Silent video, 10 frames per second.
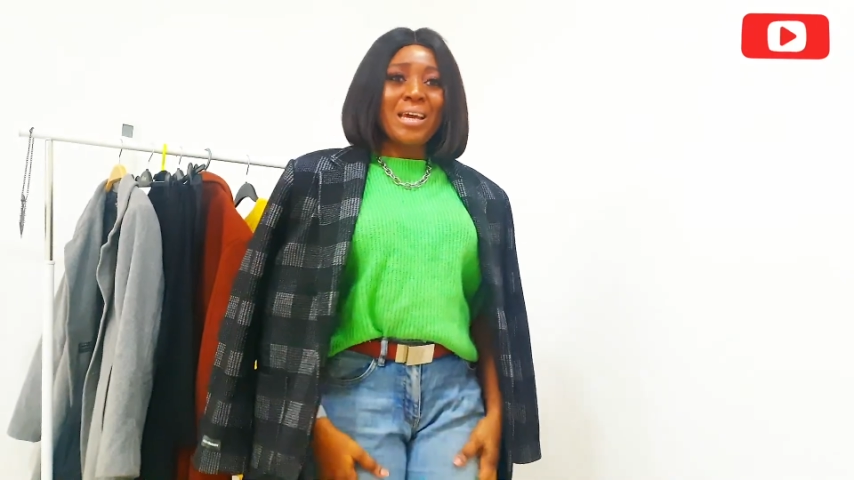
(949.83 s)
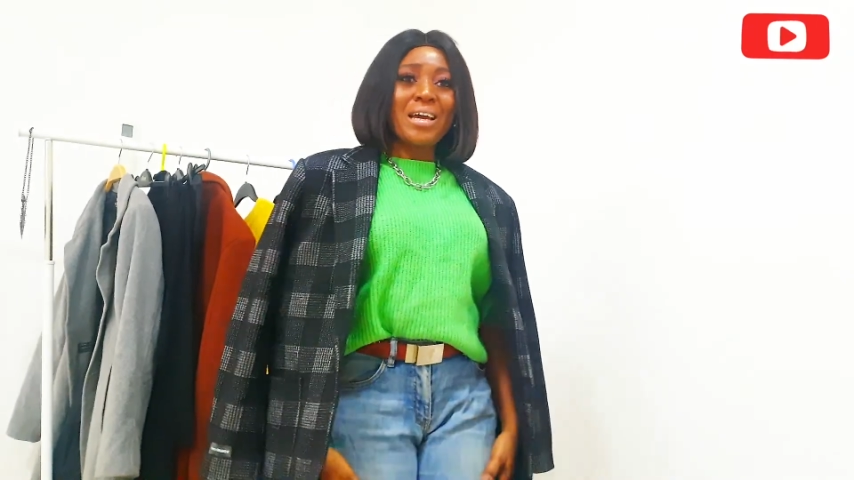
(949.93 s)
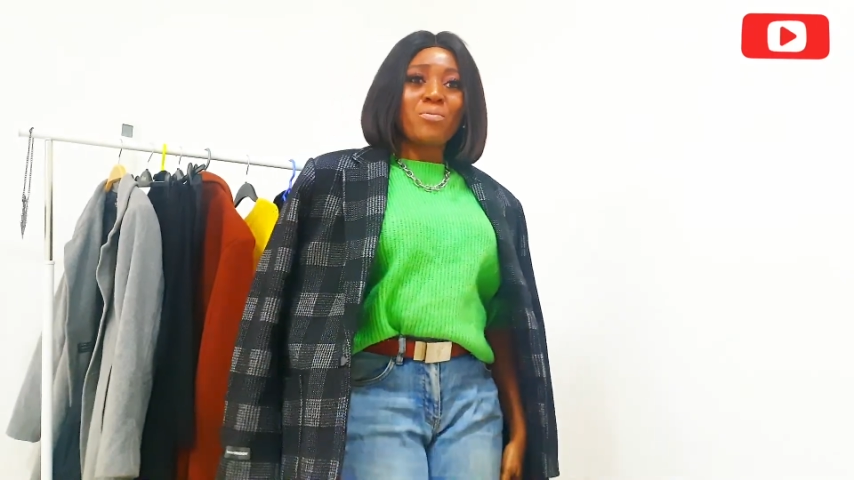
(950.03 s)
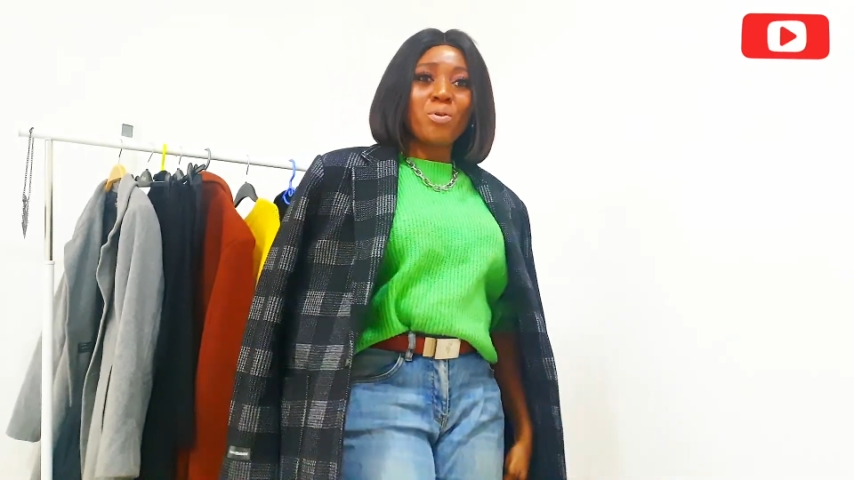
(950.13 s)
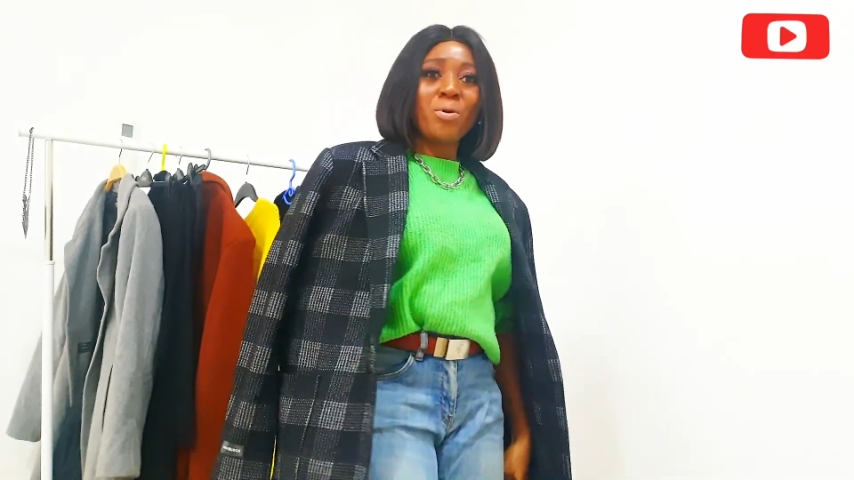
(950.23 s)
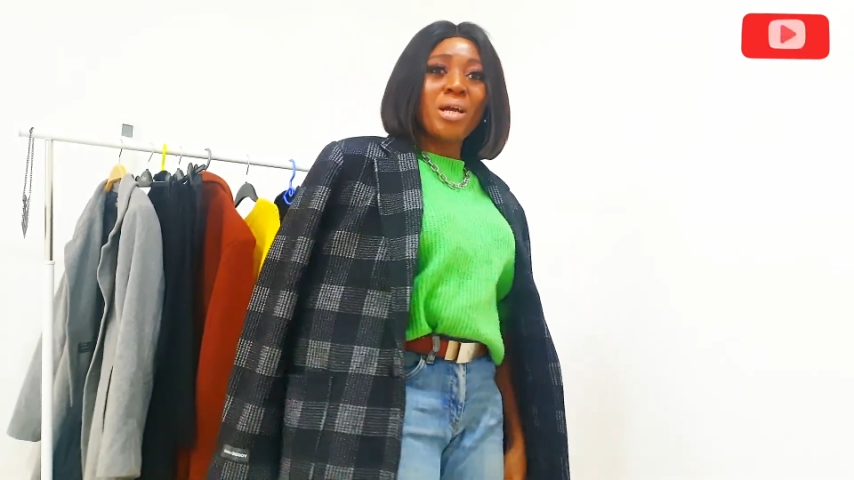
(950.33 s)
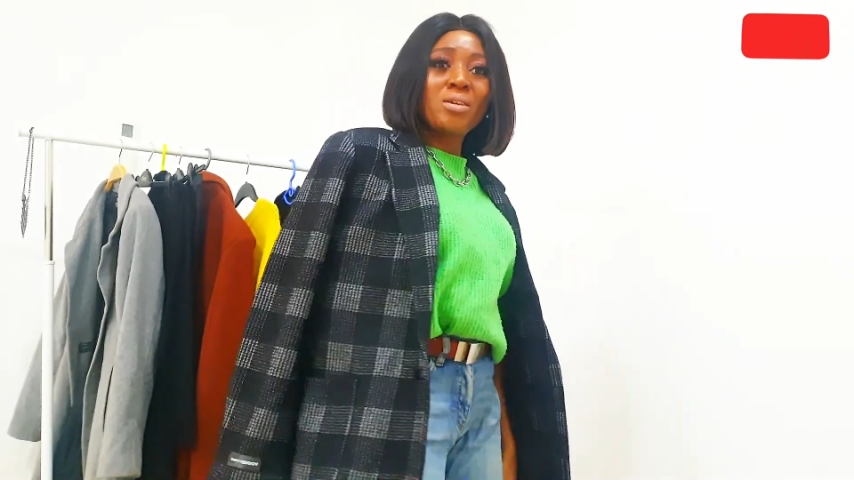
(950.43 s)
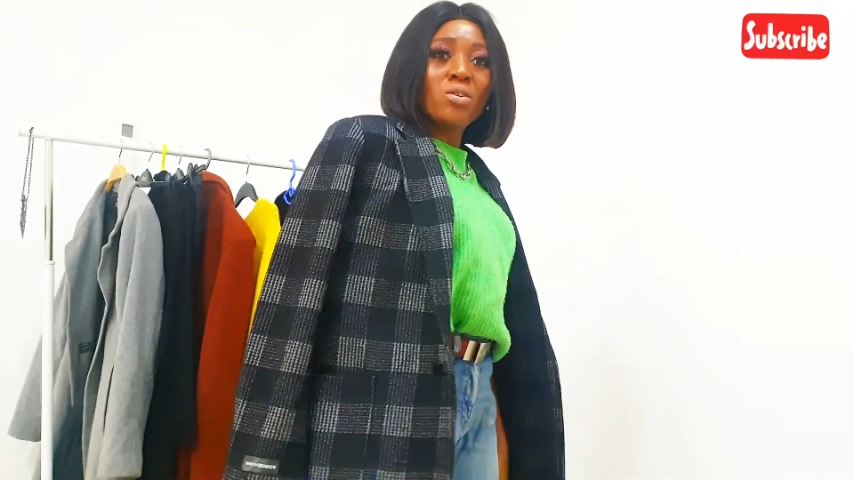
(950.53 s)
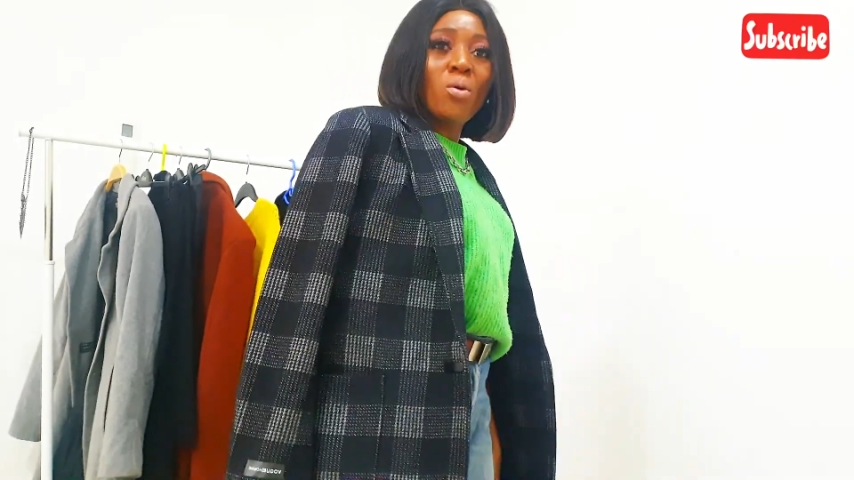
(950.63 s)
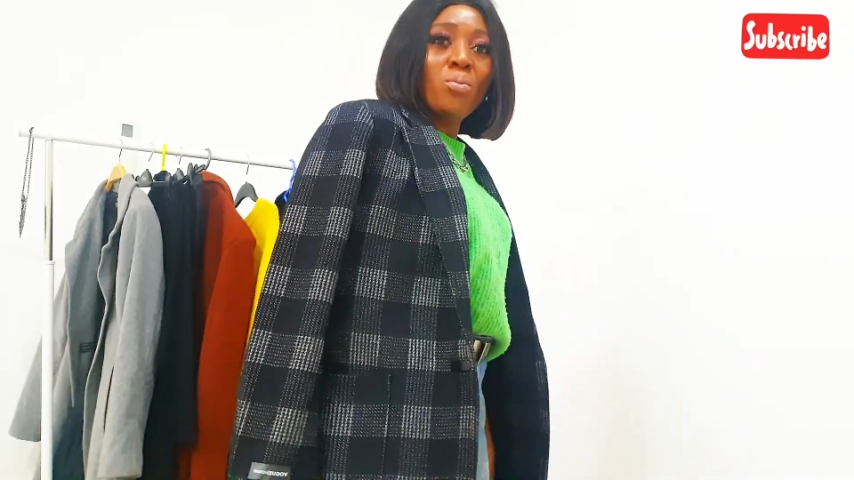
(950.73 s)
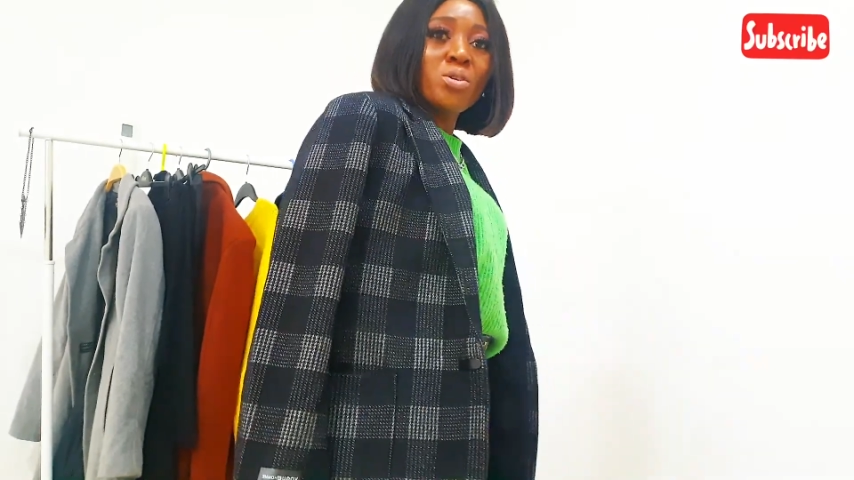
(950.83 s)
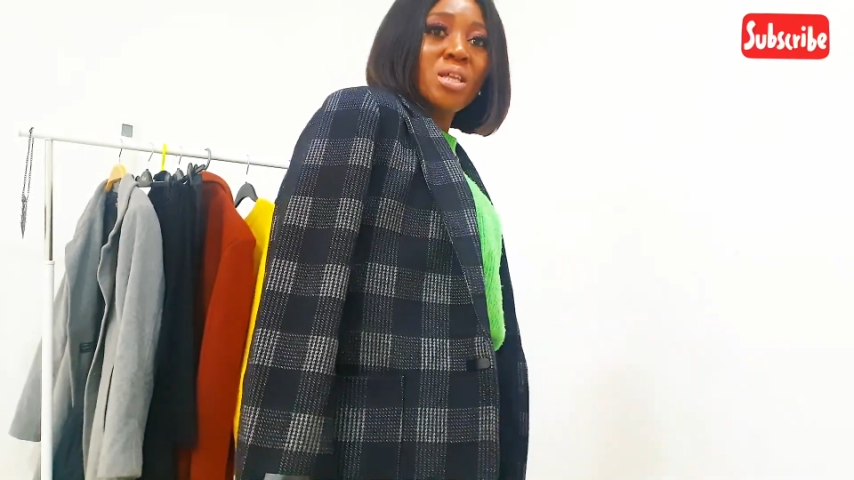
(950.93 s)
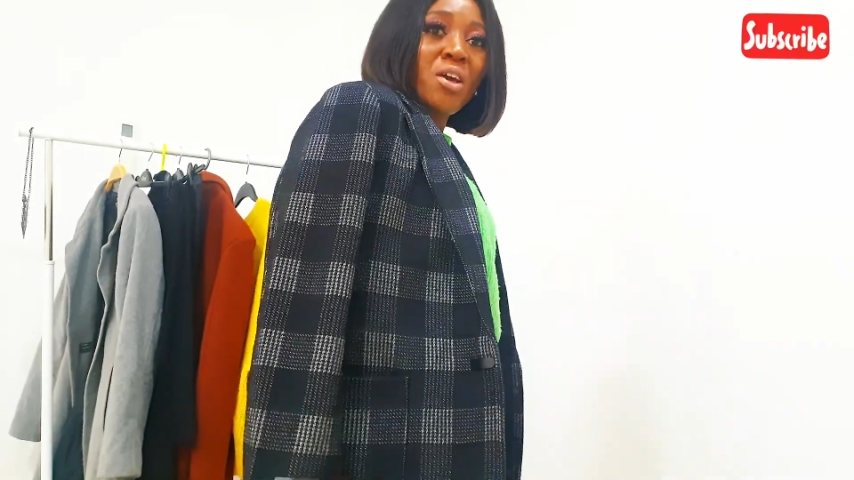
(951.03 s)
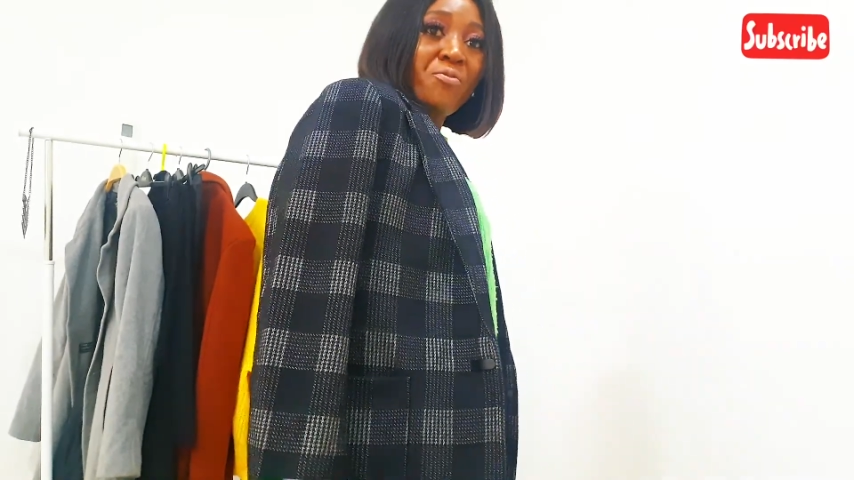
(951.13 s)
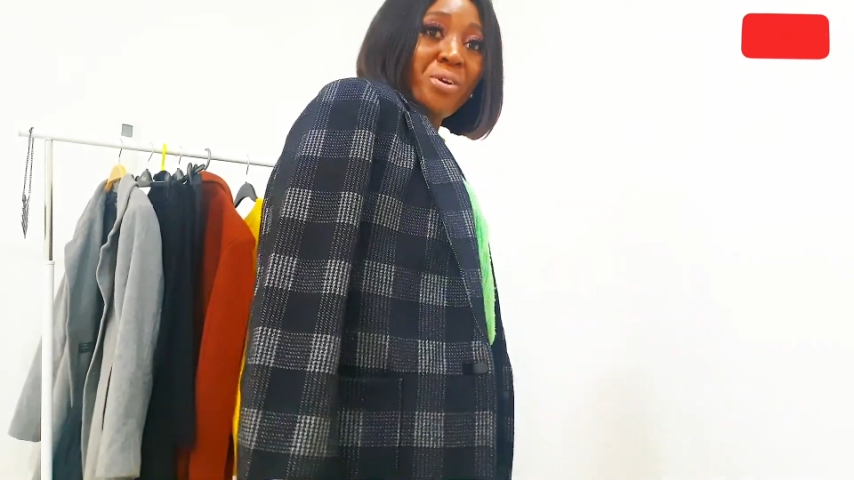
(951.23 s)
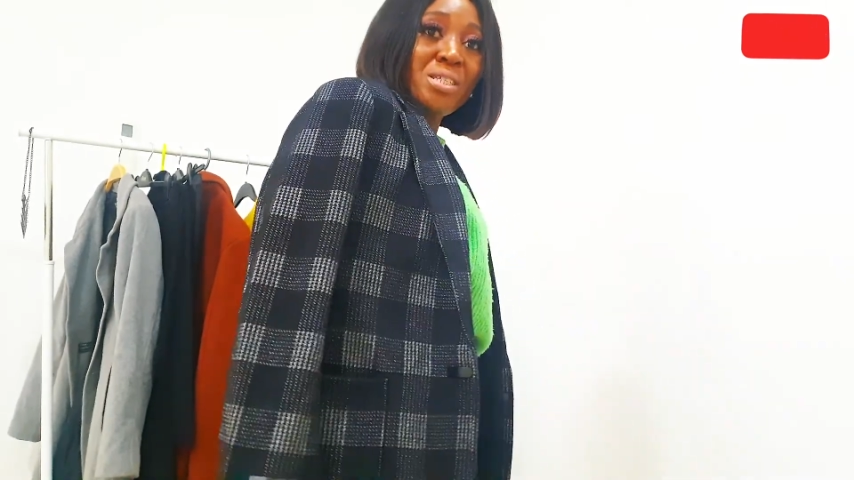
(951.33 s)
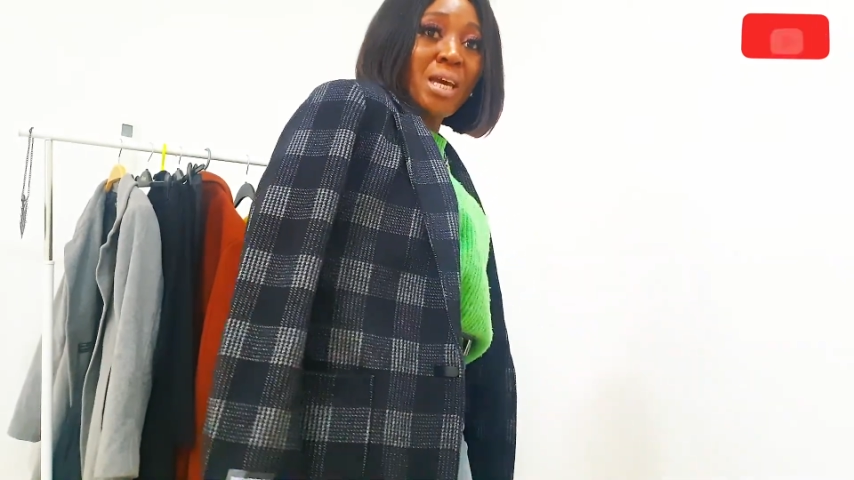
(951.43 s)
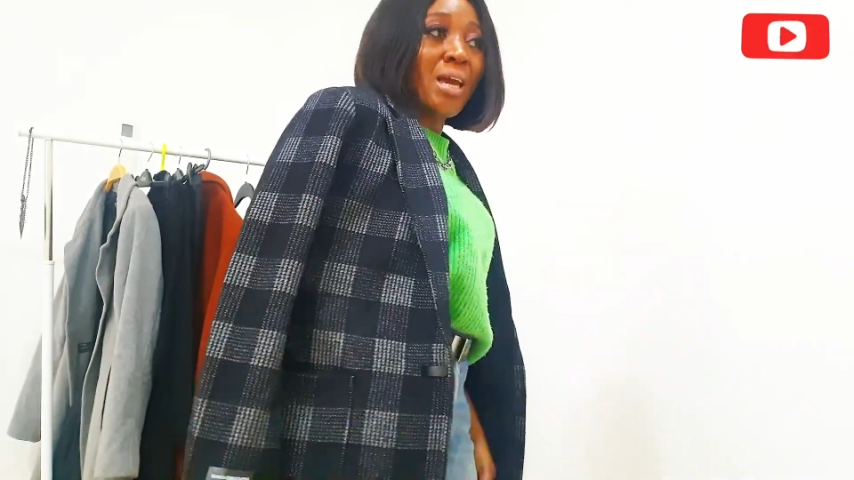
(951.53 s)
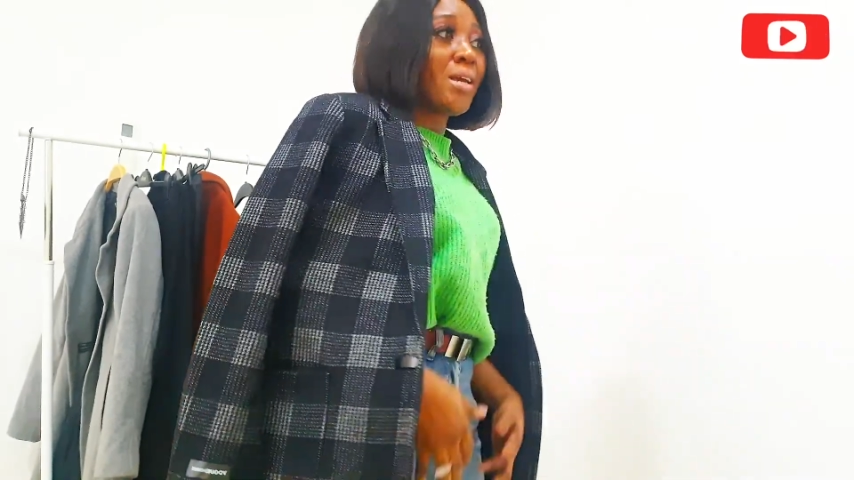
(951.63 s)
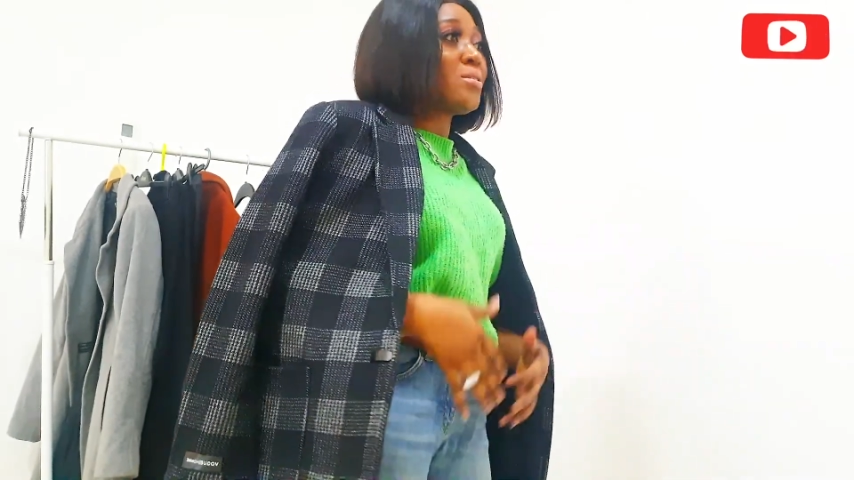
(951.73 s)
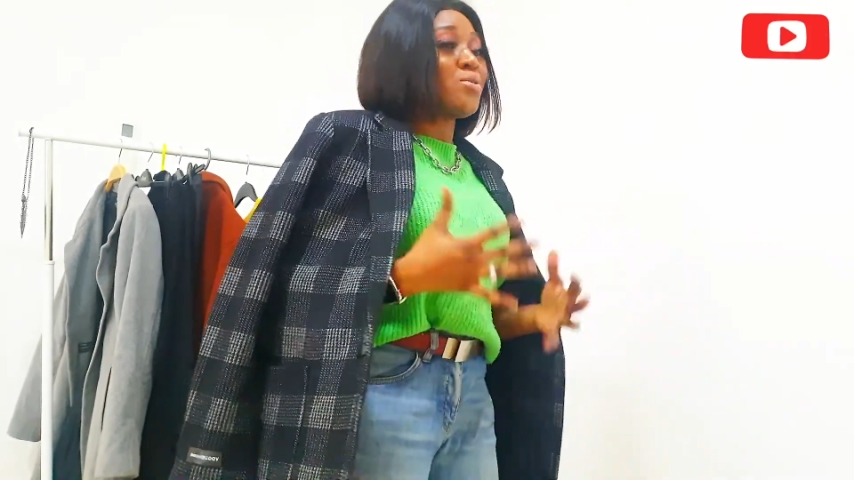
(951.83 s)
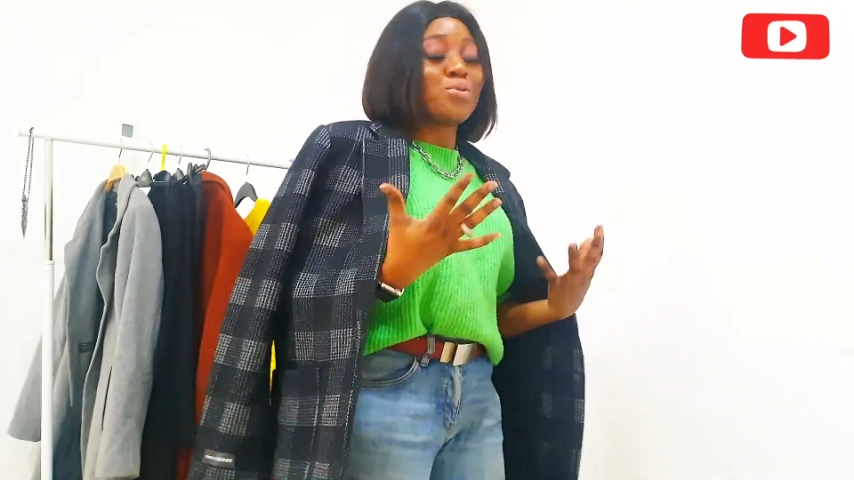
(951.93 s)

Like I've been wearing it almost every day to,